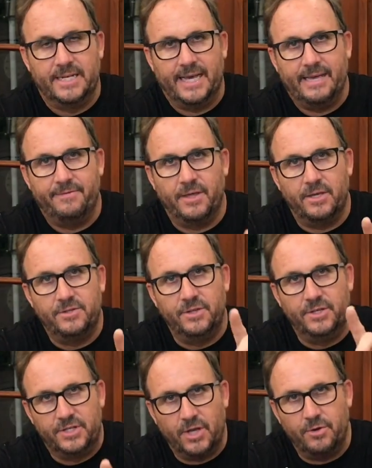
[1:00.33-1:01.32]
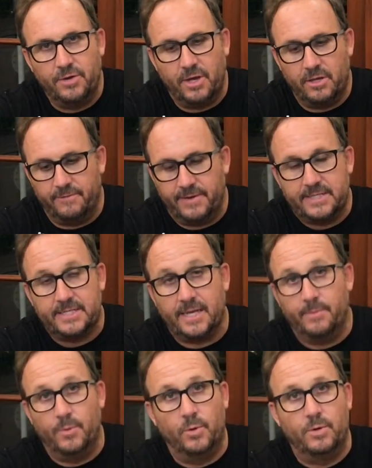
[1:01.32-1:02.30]
today. For those of you who don't know, the
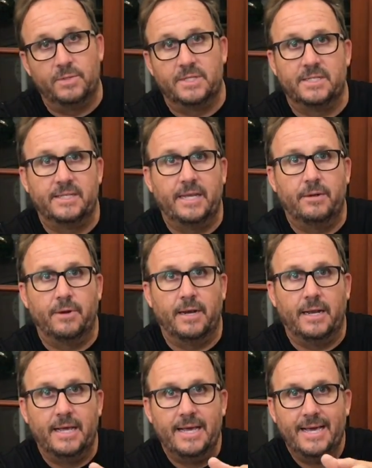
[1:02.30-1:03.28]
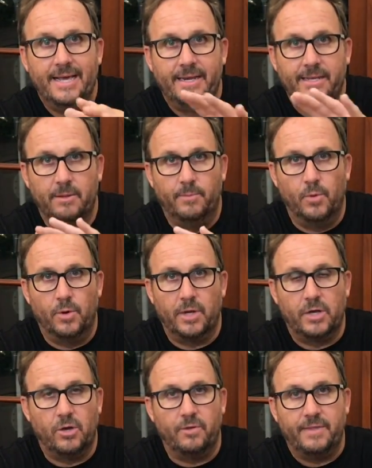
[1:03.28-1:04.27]
Vestarboard was a secret little board
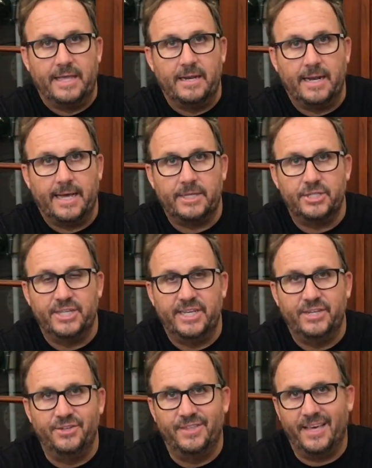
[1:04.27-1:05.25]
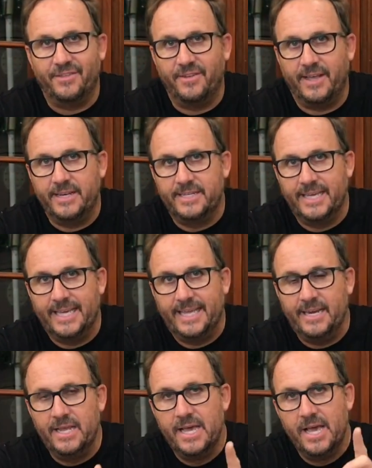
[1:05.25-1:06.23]
I got at the end of last year,
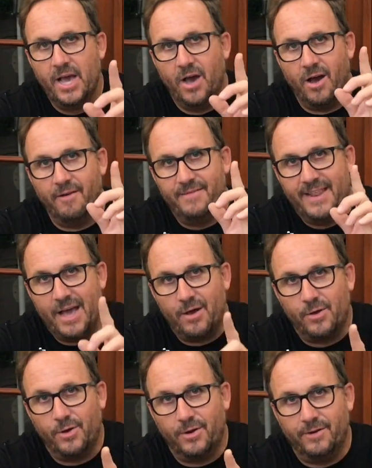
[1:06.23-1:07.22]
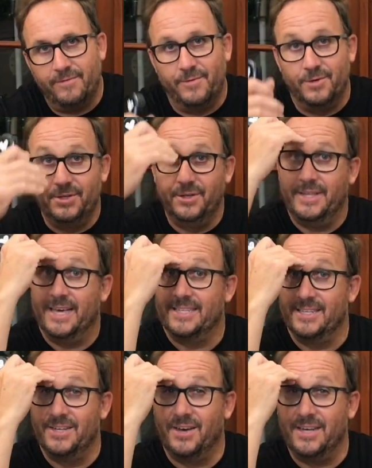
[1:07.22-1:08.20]
2018. I've now got it for
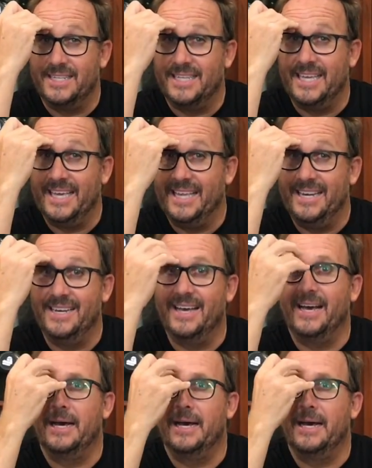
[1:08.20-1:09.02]
2019,